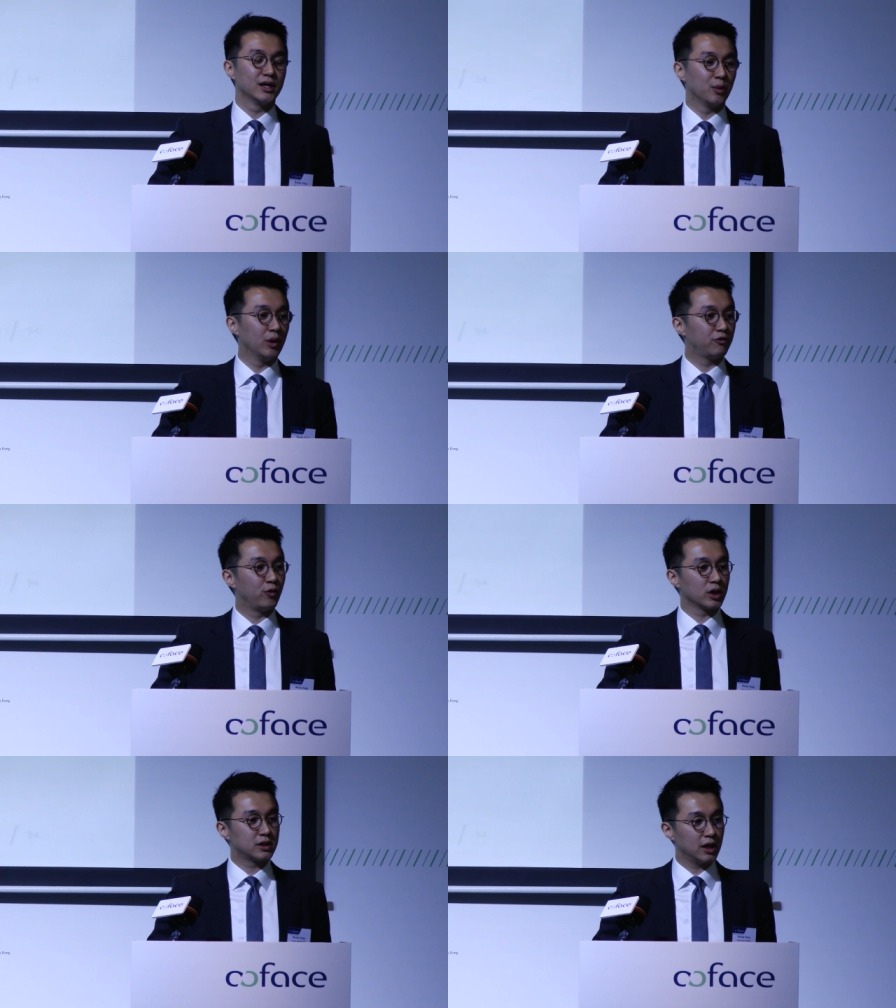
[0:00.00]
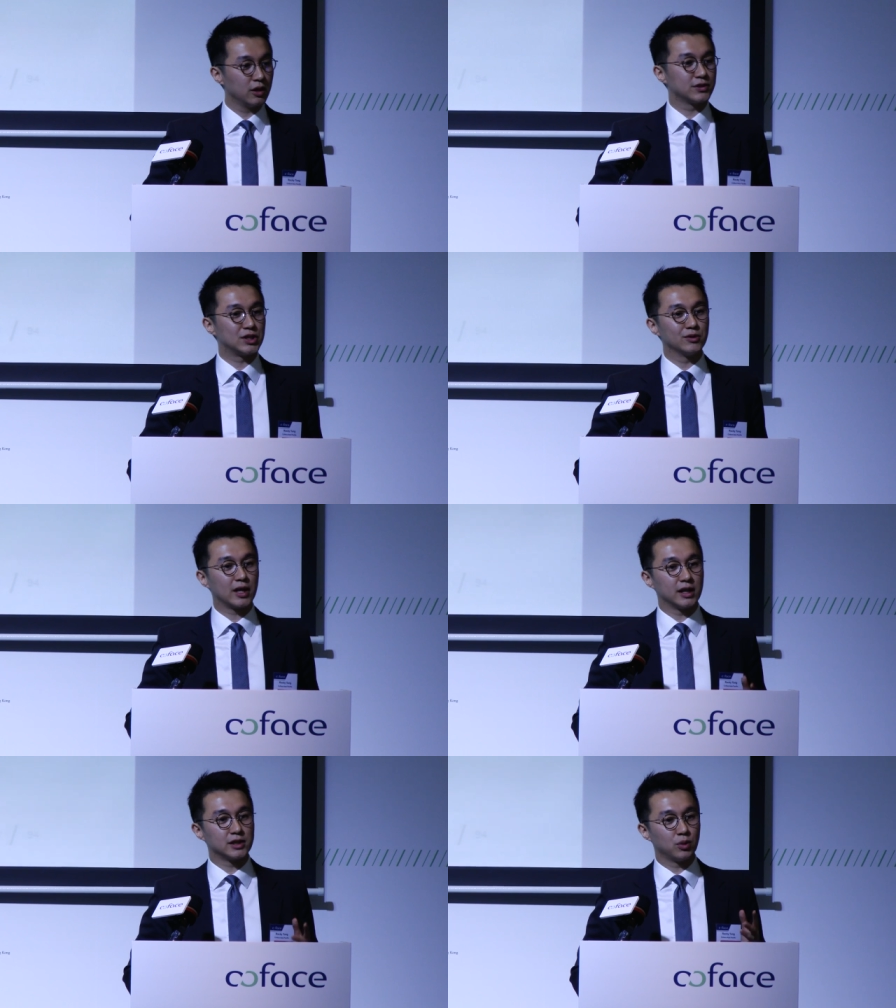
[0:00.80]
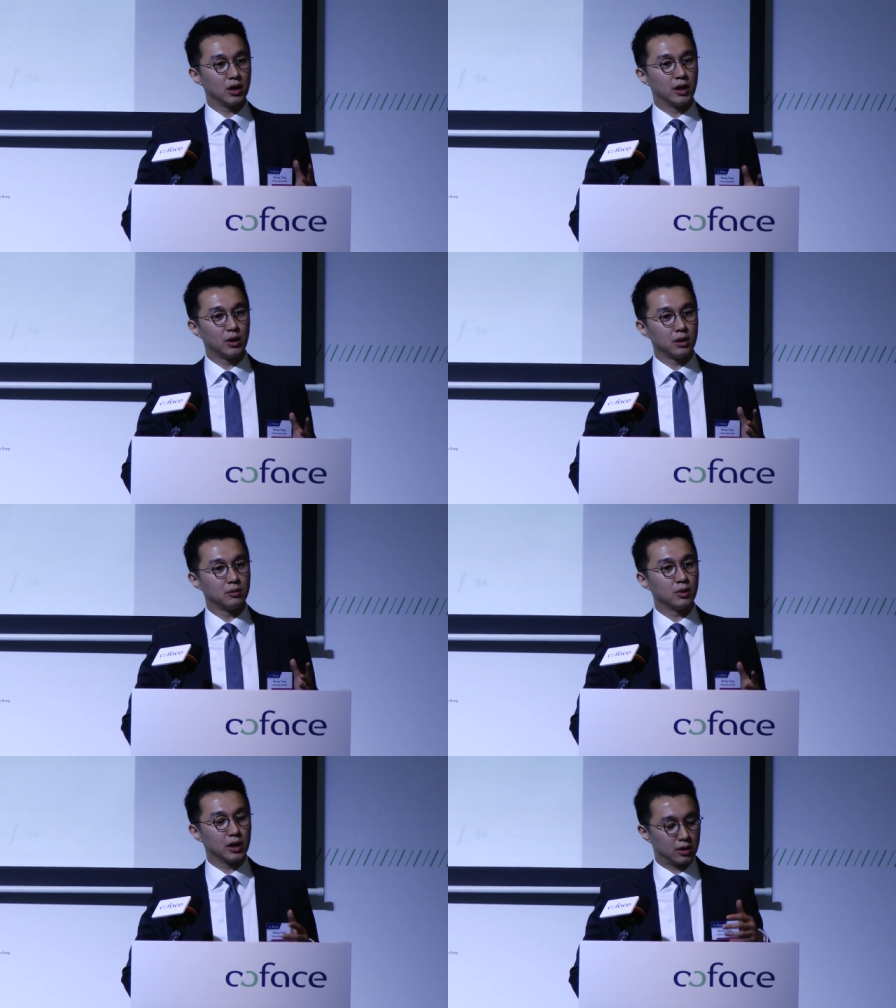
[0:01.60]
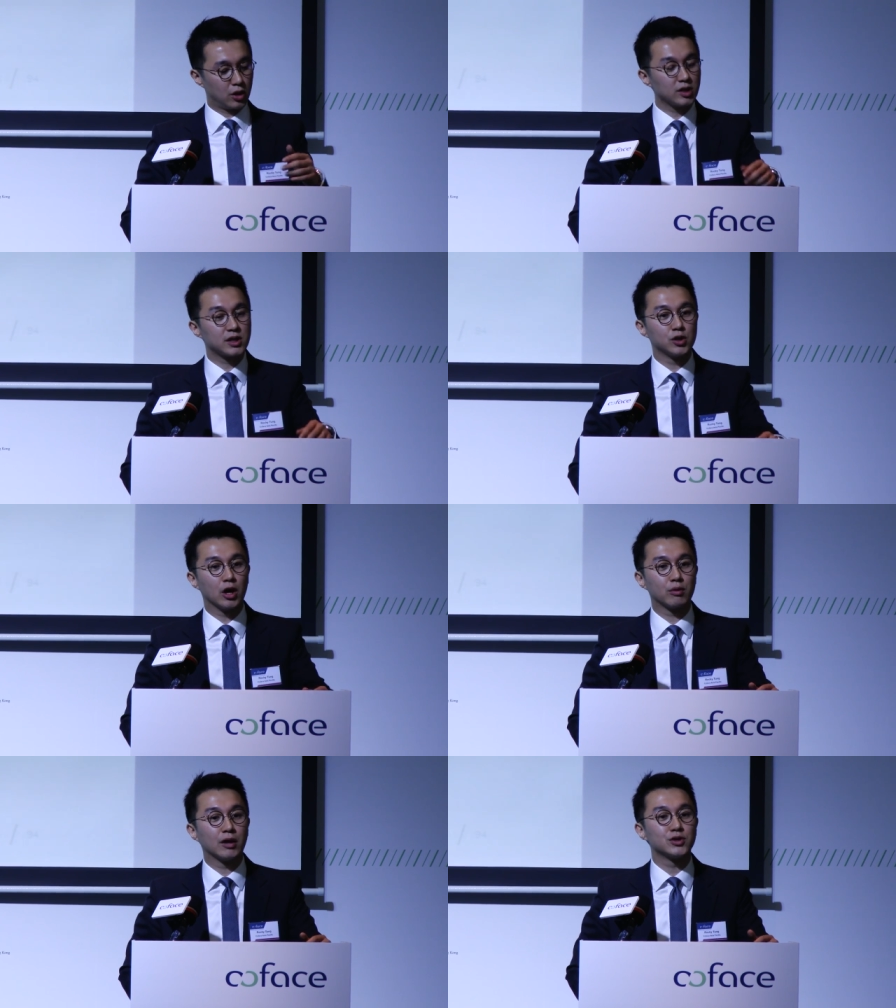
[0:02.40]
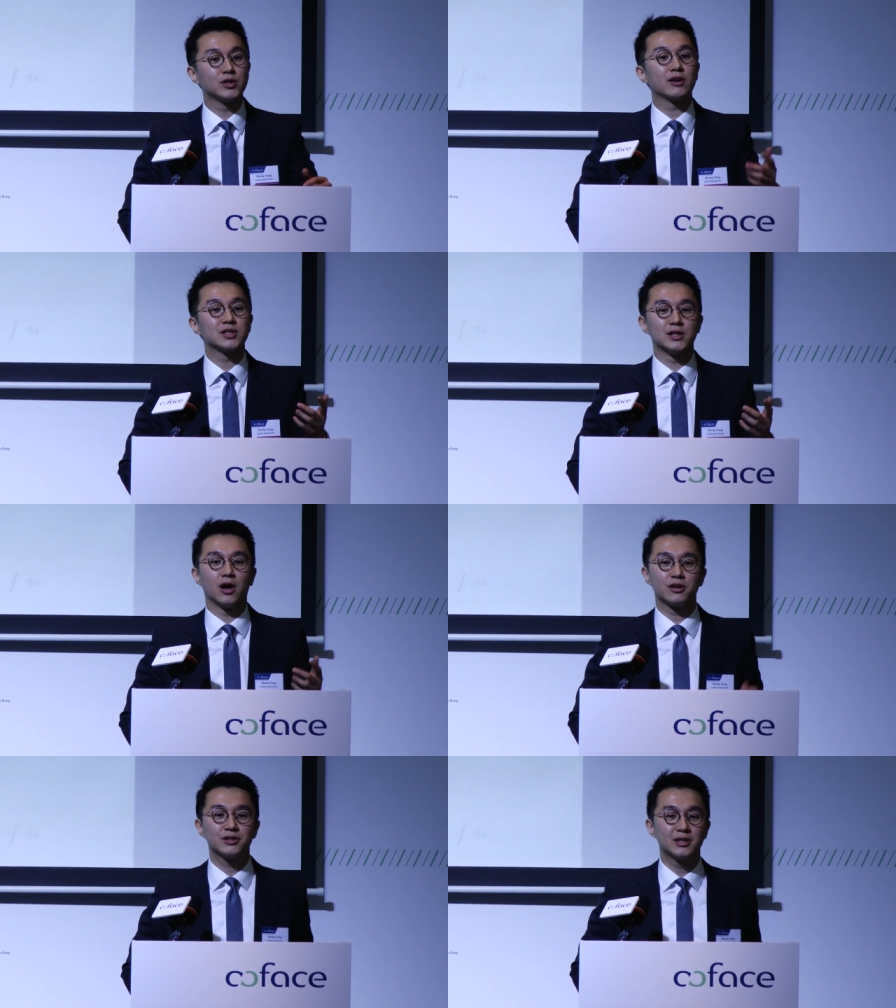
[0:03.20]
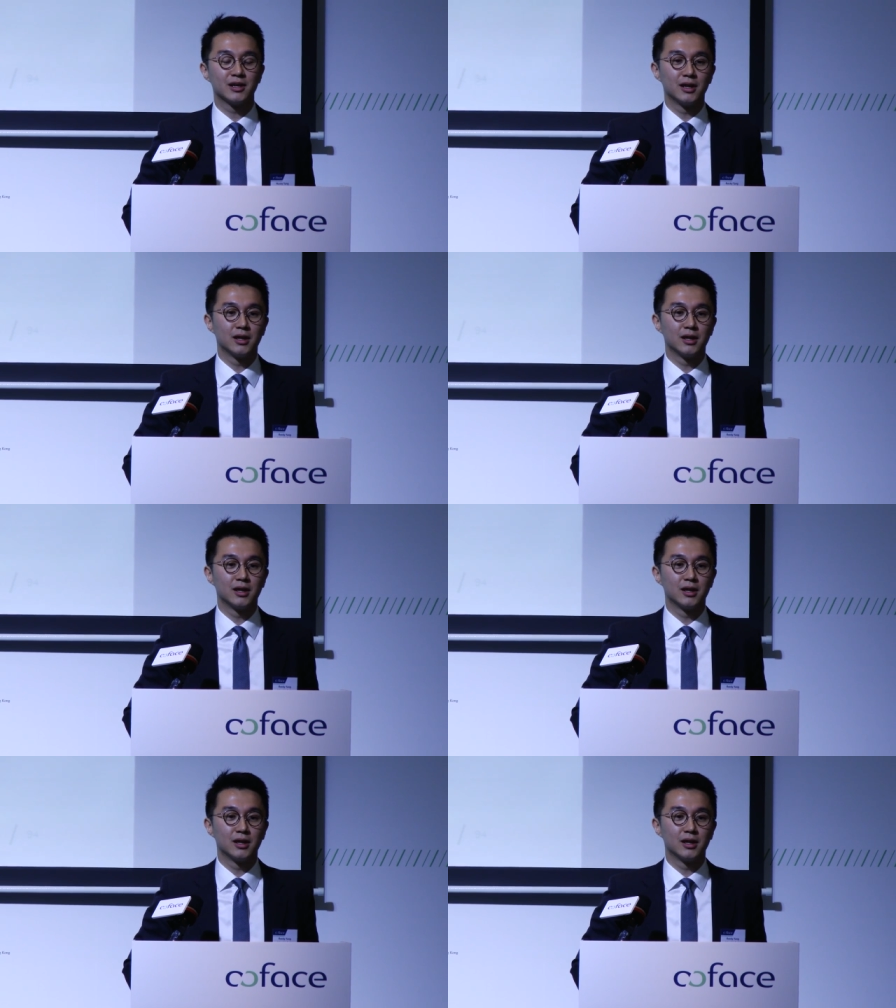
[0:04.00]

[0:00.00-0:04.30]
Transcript: Well, for a ton of steel that is uh, costing you around two thousand dollars,